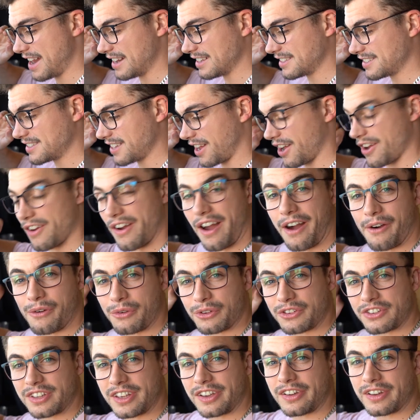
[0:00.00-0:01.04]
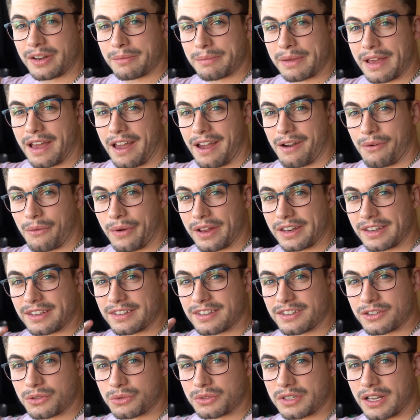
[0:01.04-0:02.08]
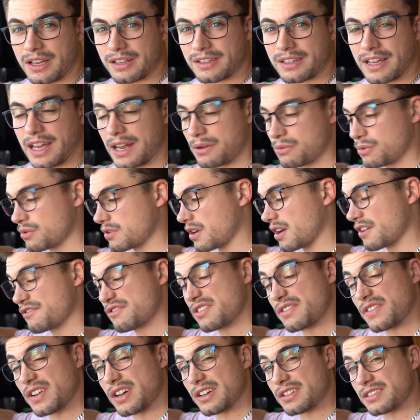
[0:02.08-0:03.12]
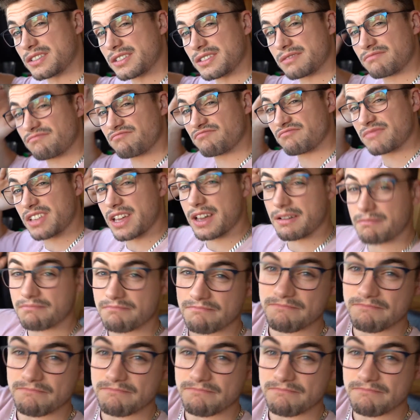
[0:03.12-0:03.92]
So I will see you in a bit when this is all done and we'll go through the photos. Yeah.